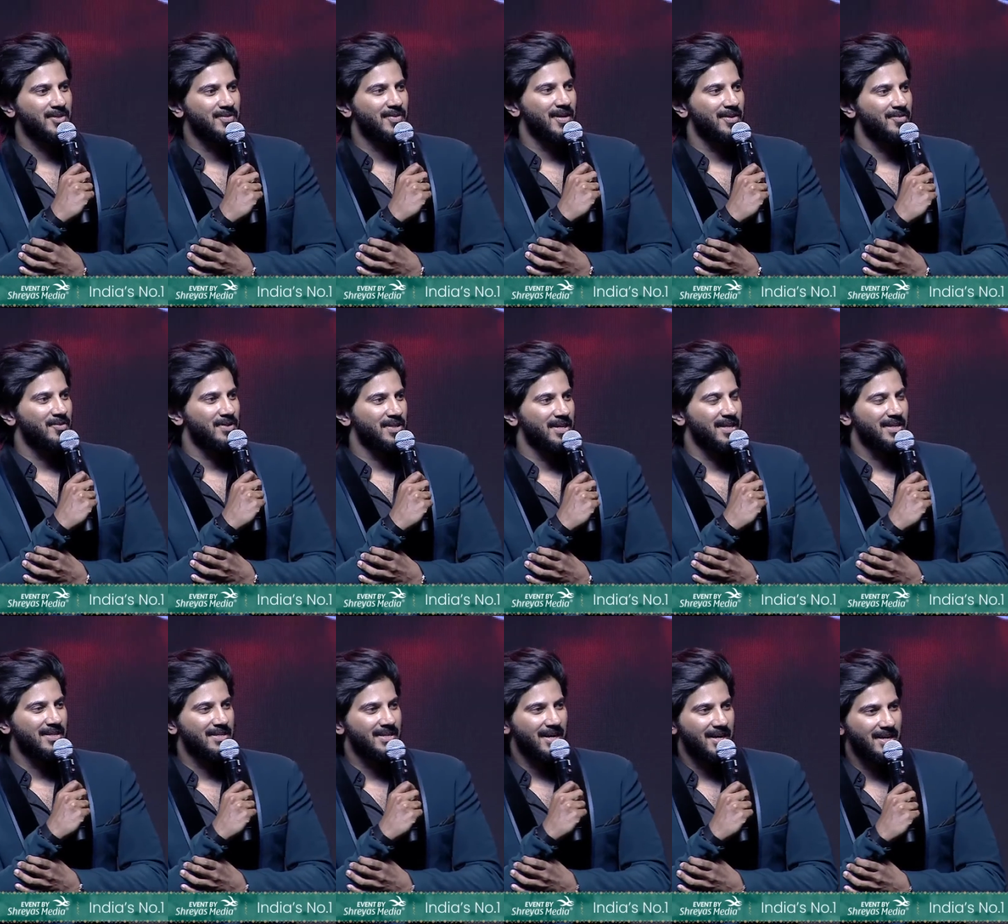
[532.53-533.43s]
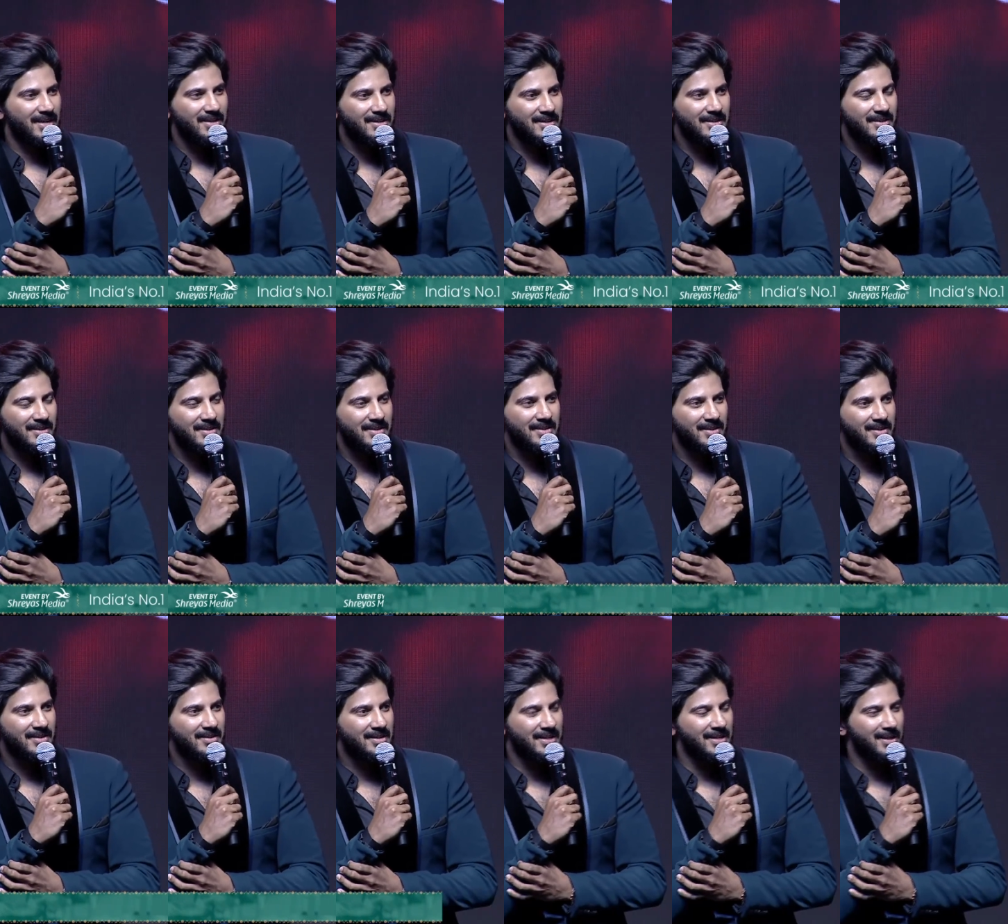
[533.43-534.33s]
of love to the entire
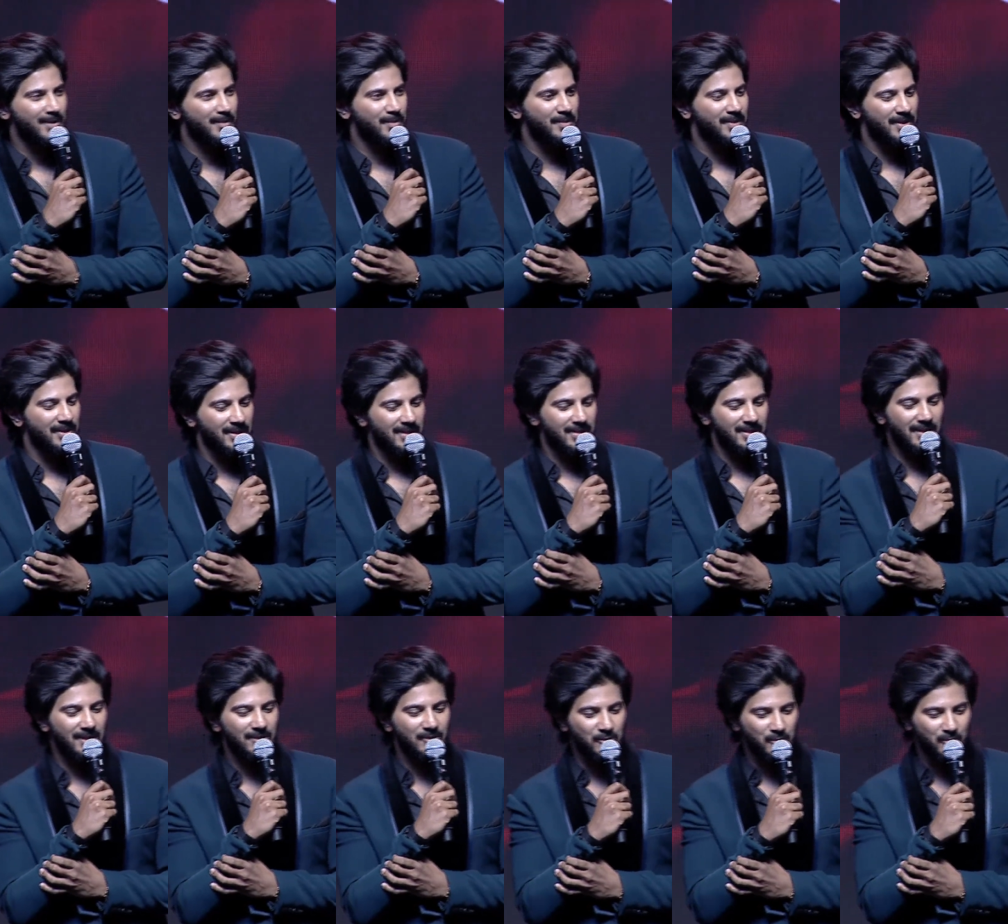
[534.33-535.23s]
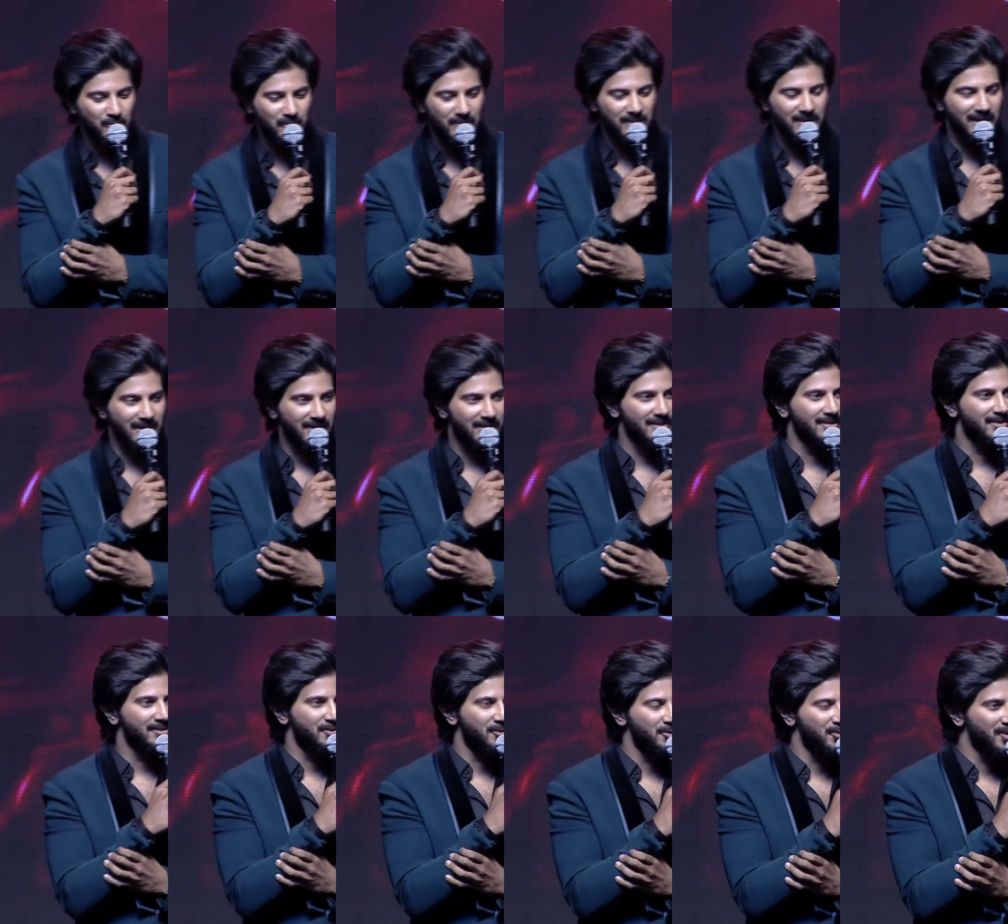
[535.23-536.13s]
team, the entire crew, the
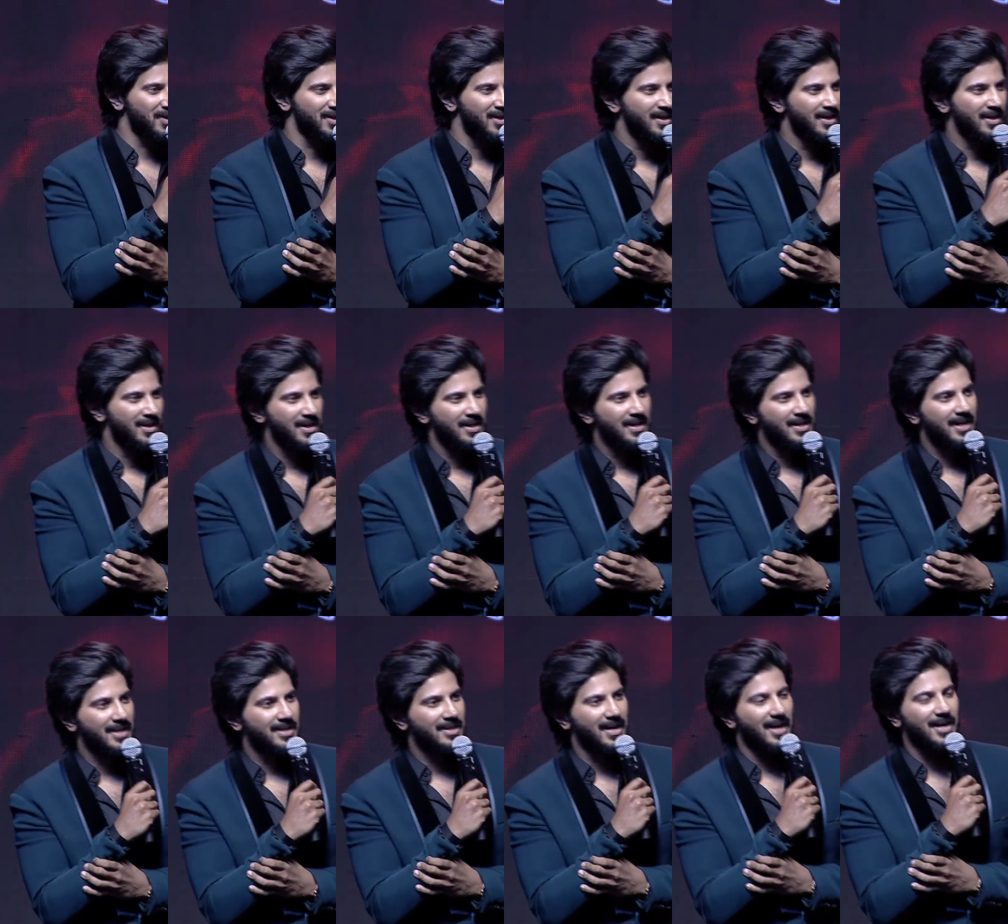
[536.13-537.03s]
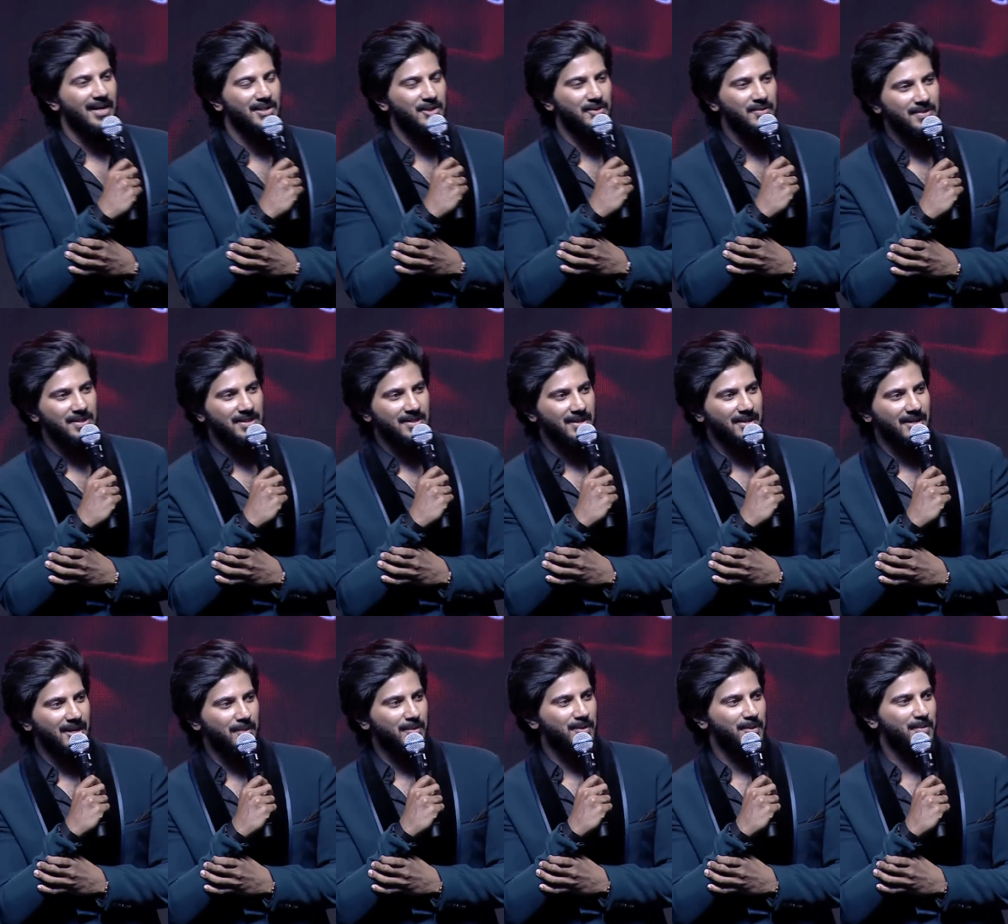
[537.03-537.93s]
technical crew, and cast of Sita
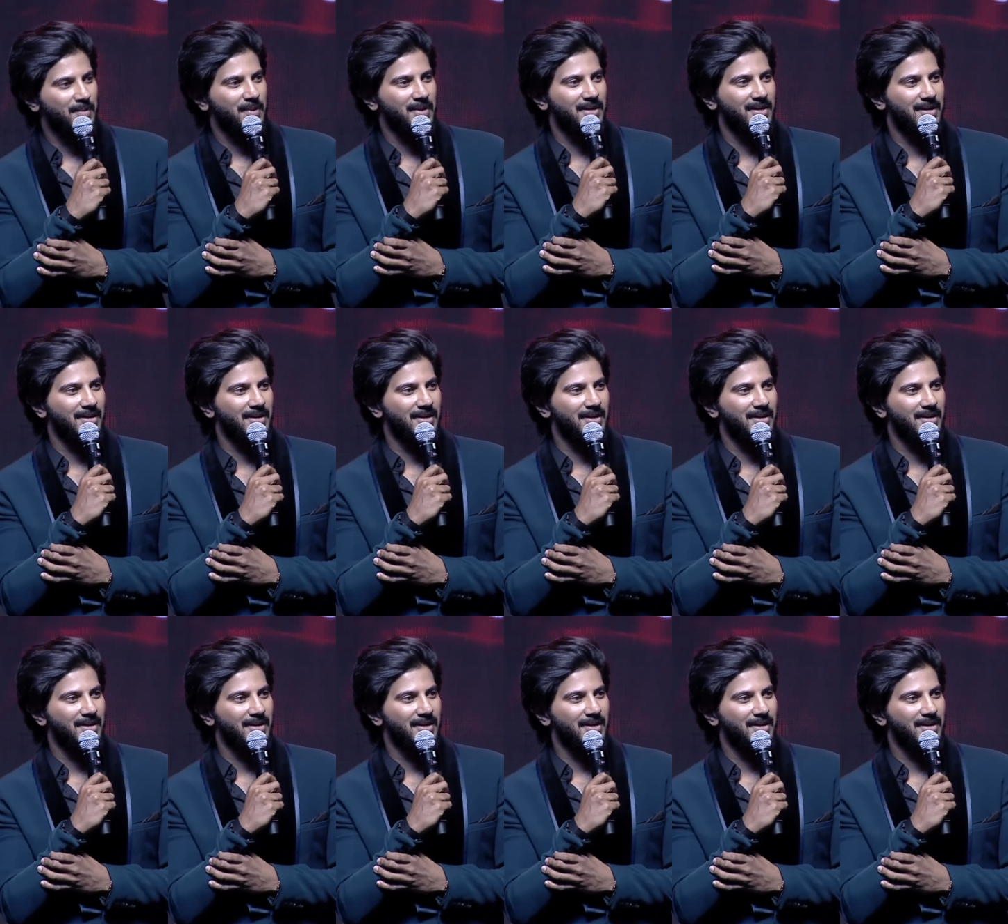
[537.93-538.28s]
Ramam.